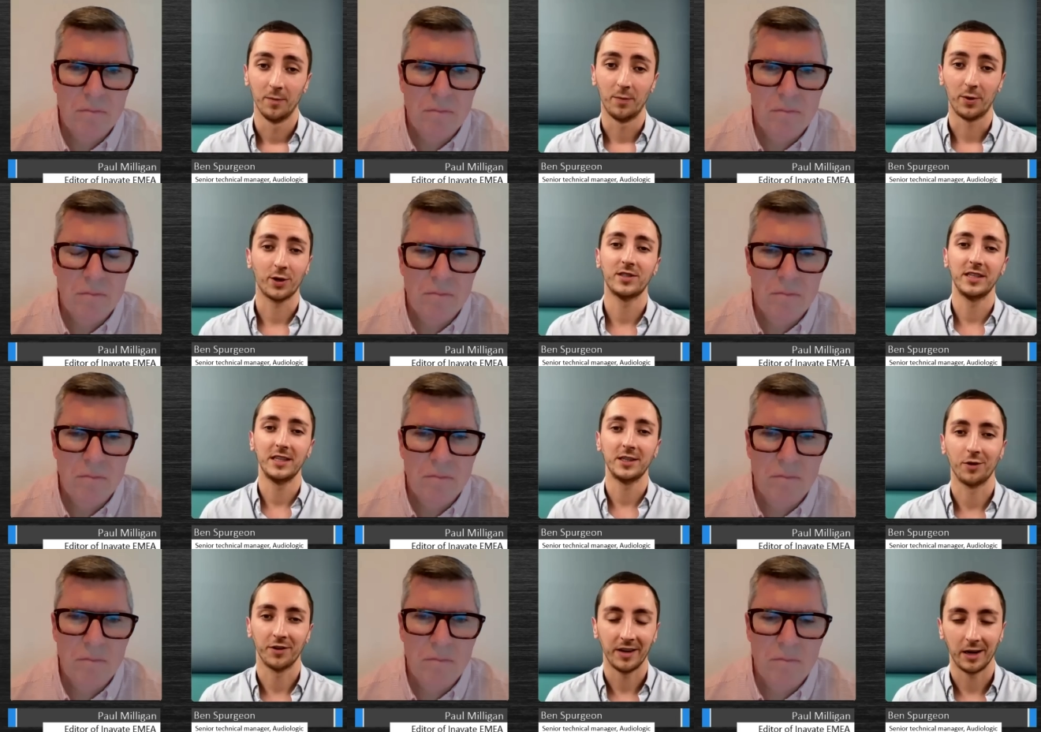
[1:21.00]
Speaker 1: because these
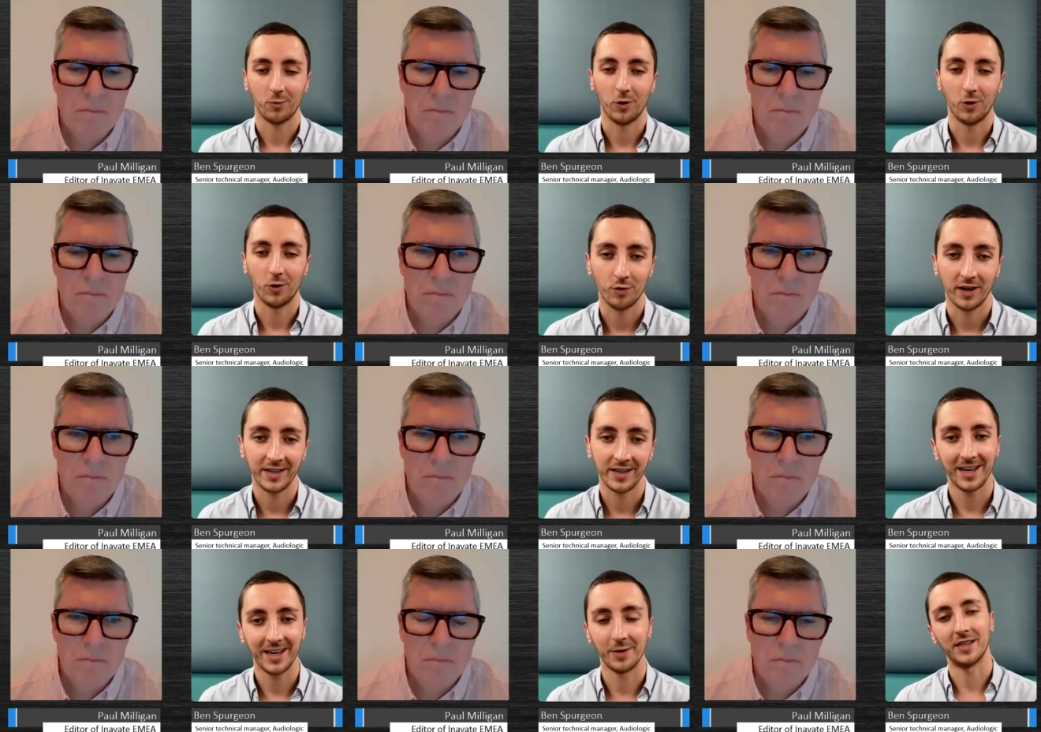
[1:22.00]
are on the network
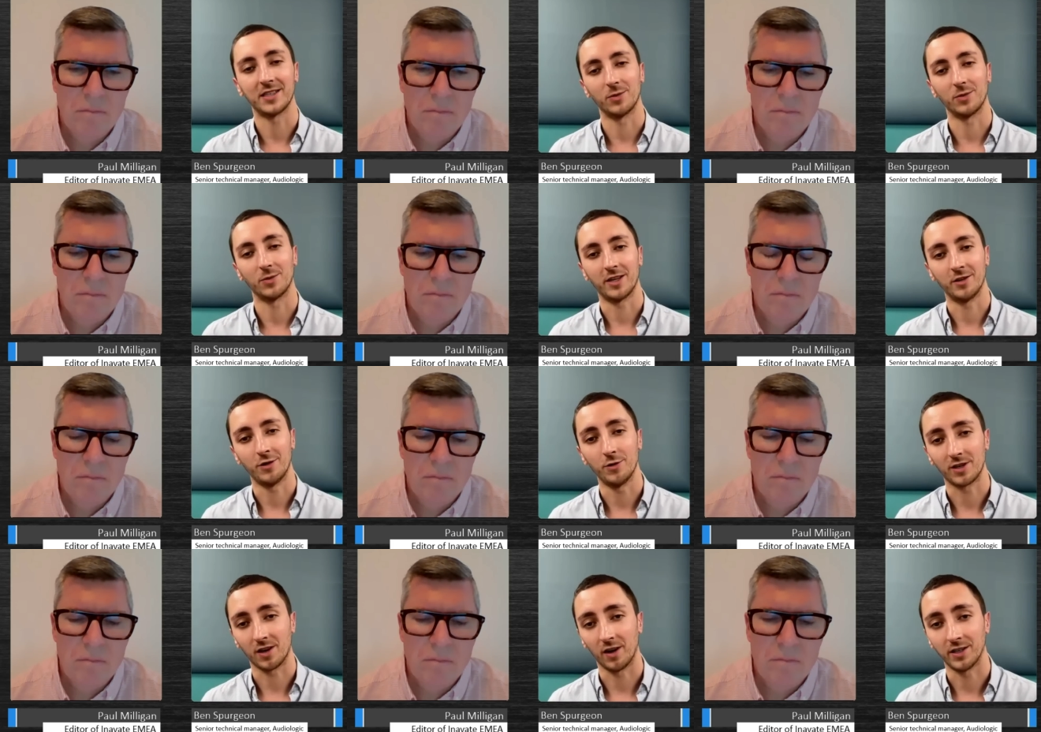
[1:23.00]
already, it means that we can
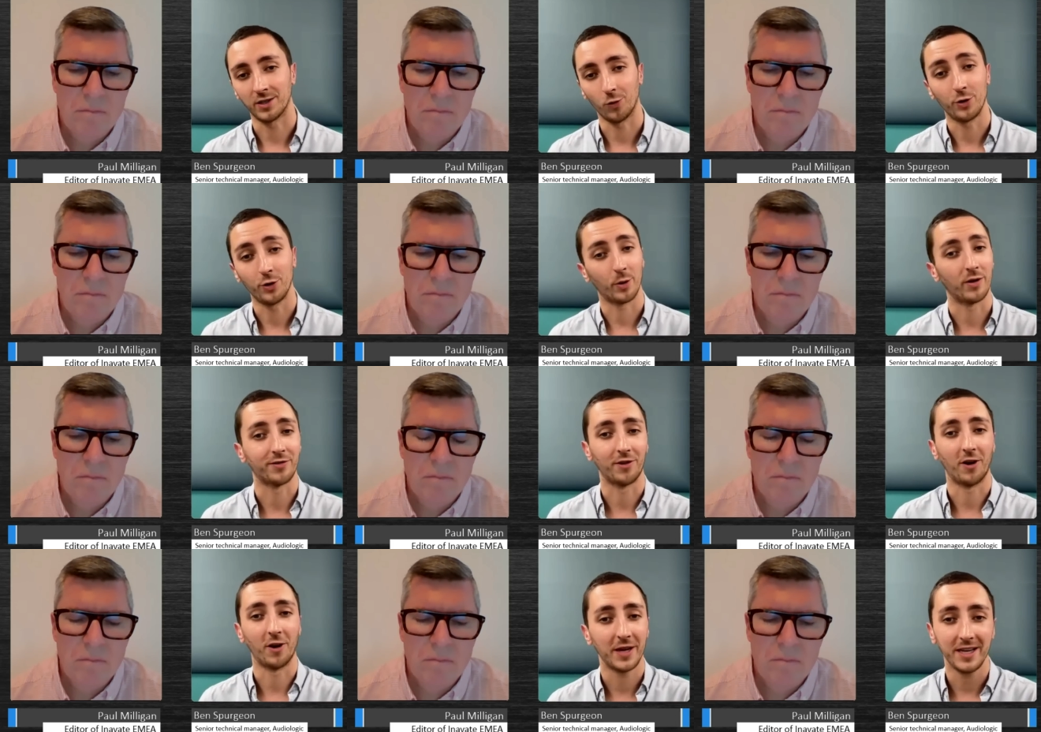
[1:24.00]
utilize audio
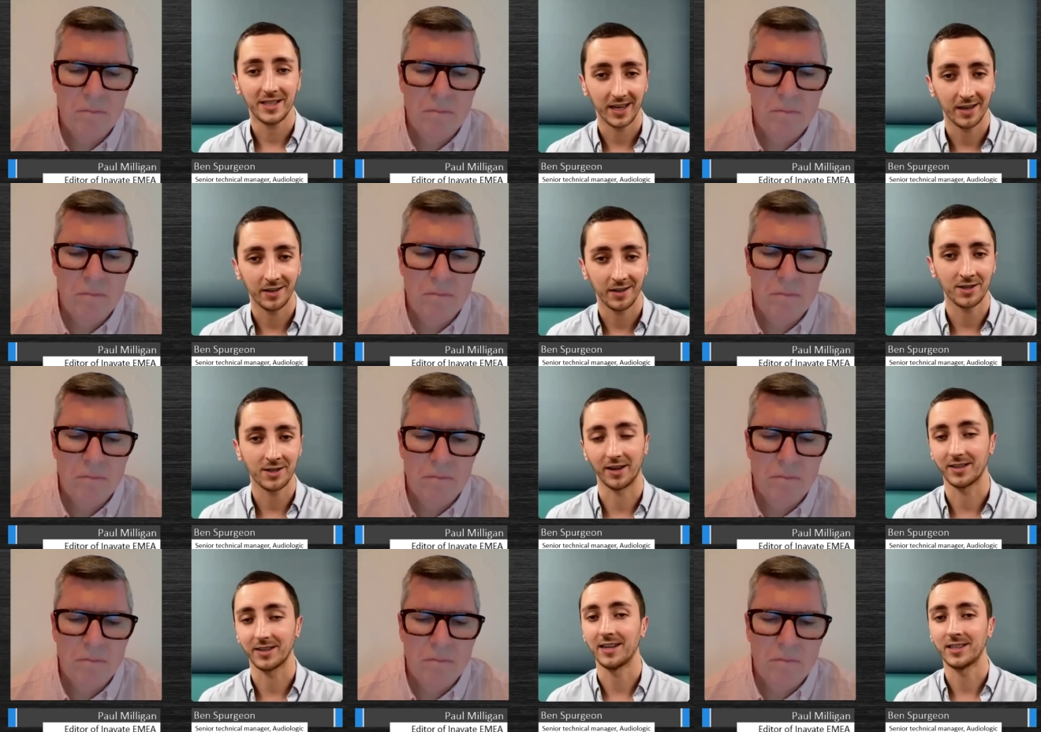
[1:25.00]
over IP standards
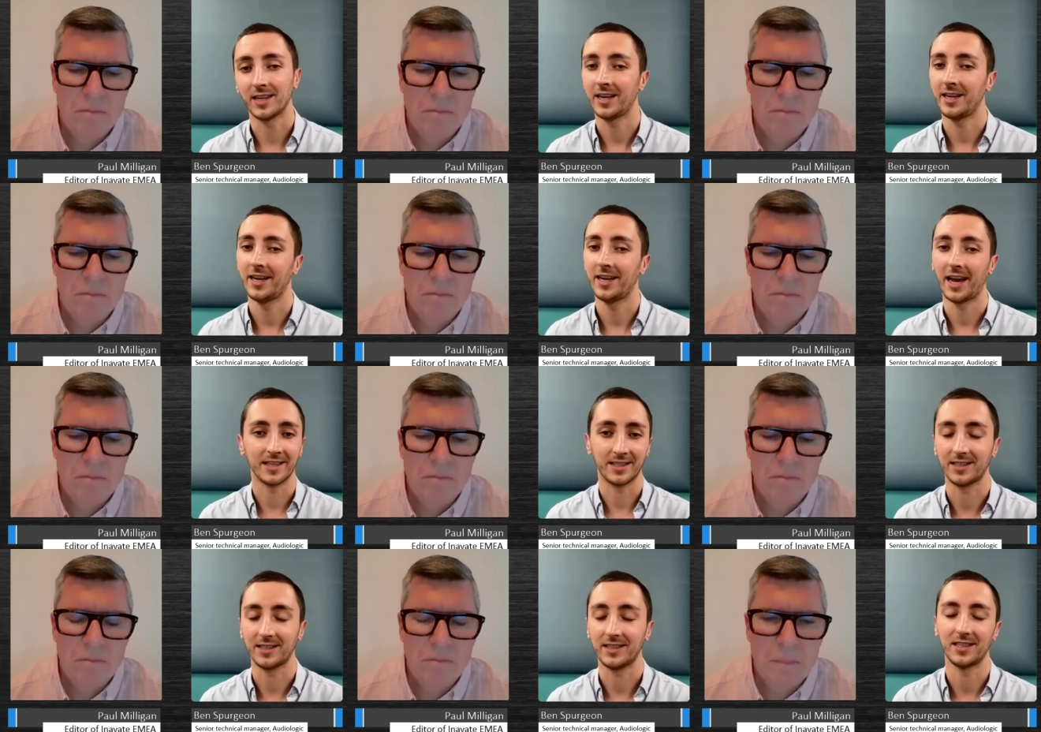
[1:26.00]
like Dante,
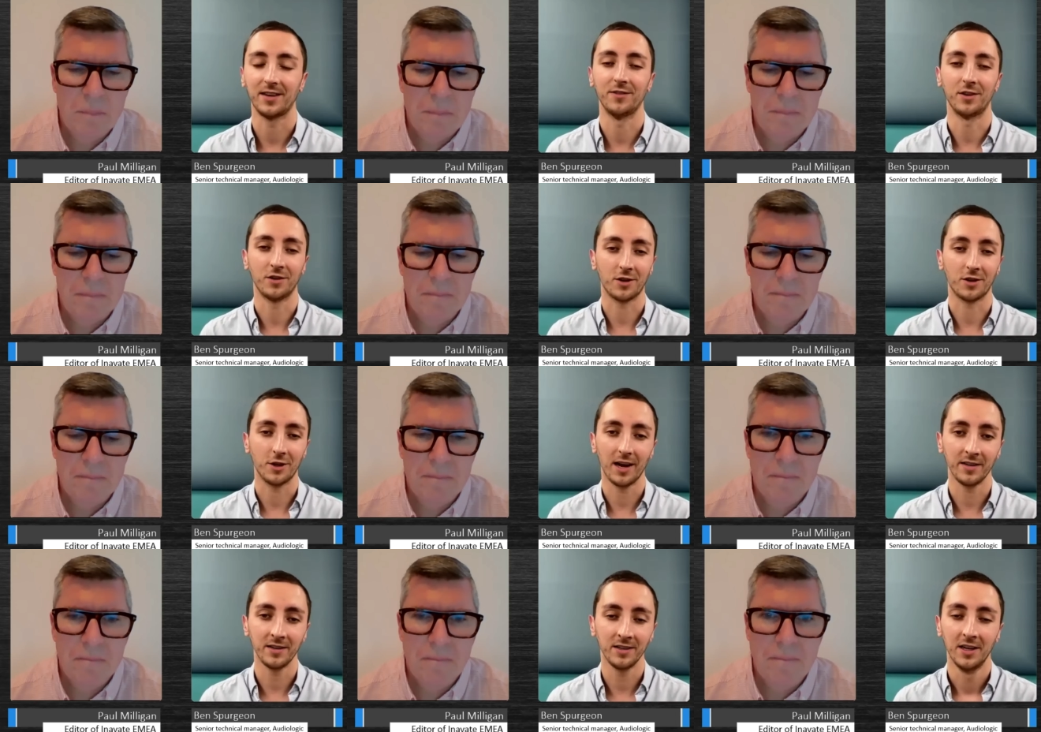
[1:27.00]
AES67,
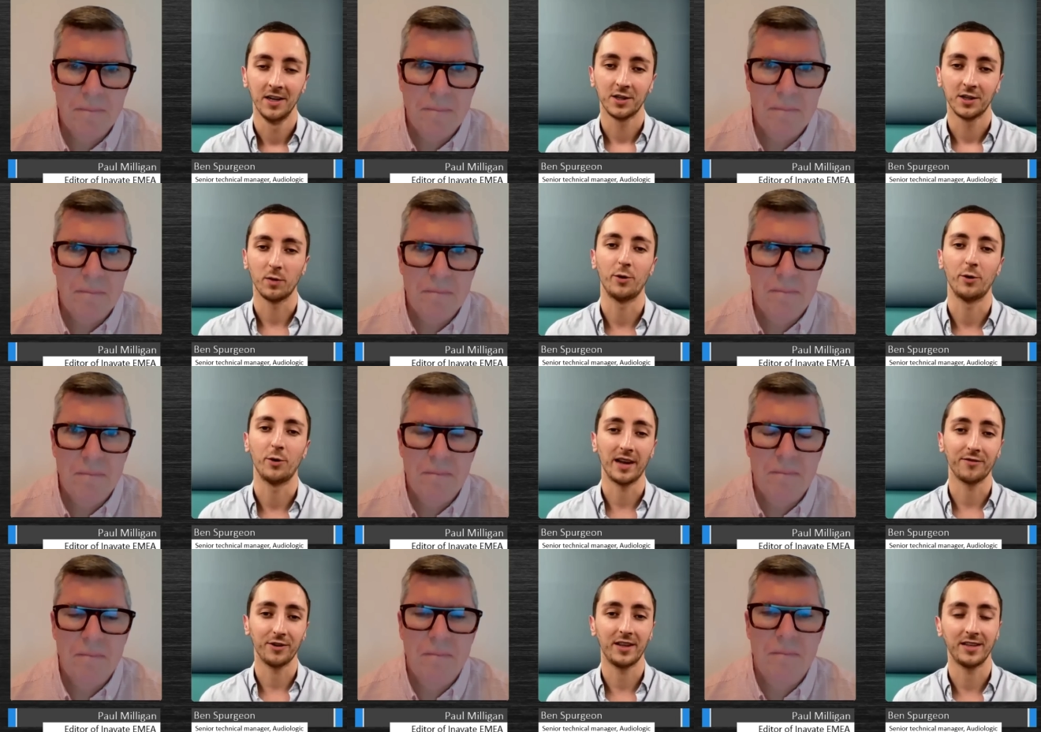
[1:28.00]
Q-LAN. So we're putting
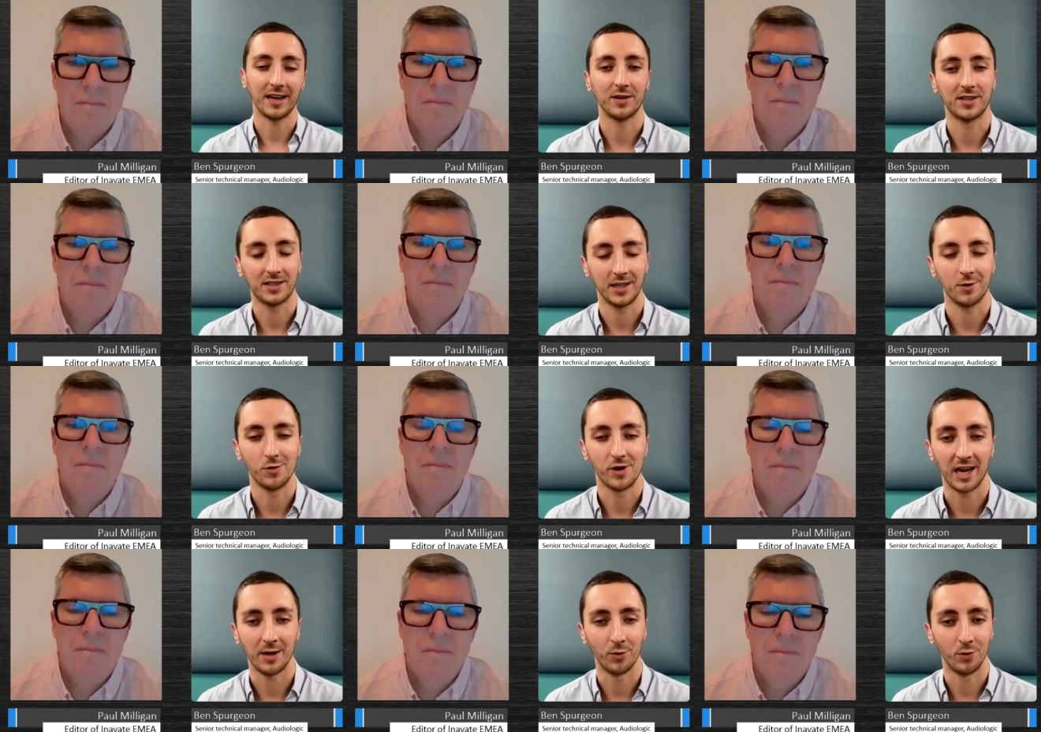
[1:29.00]
everything down a single
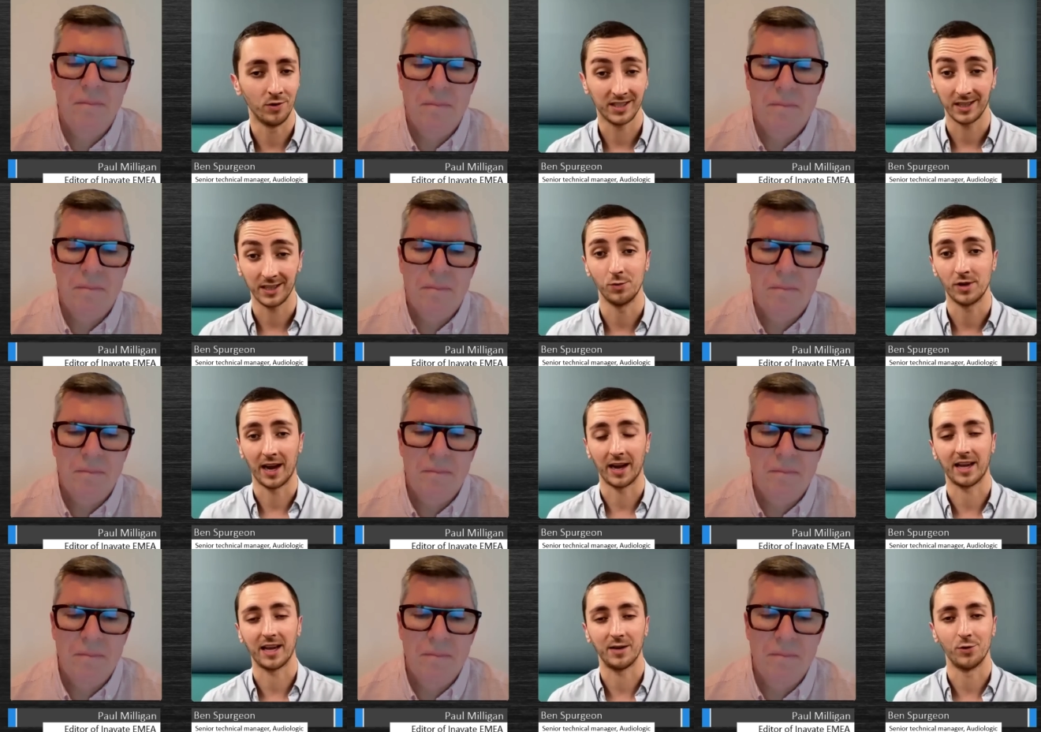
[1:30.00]
cable, single cat
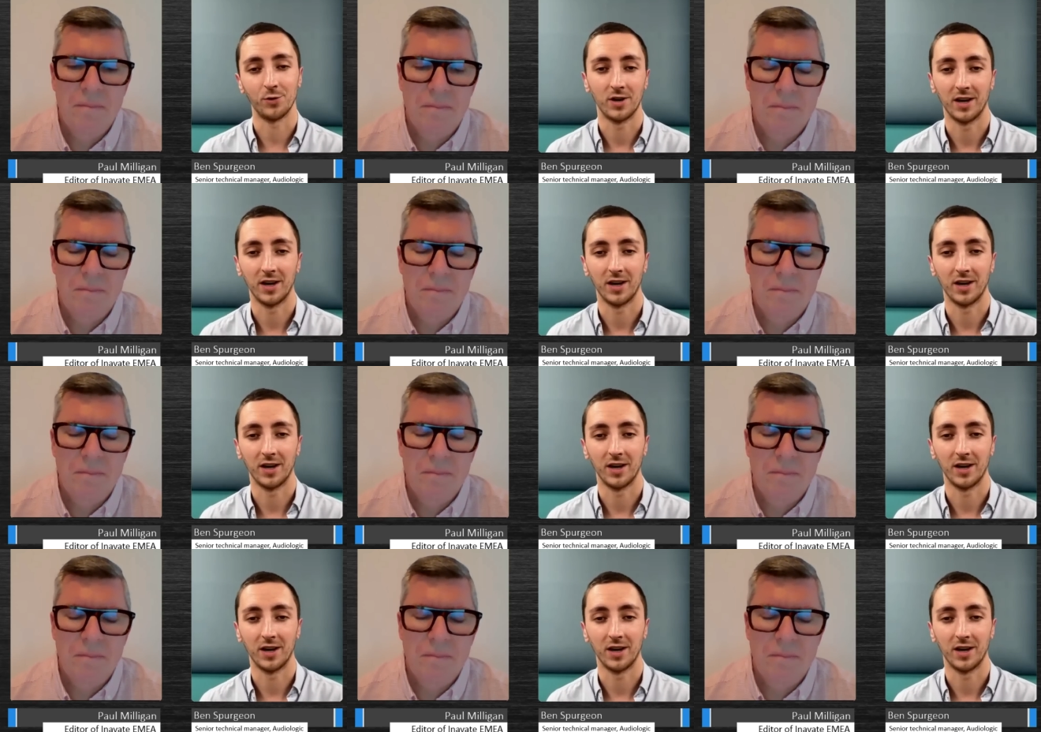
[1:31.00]
cable.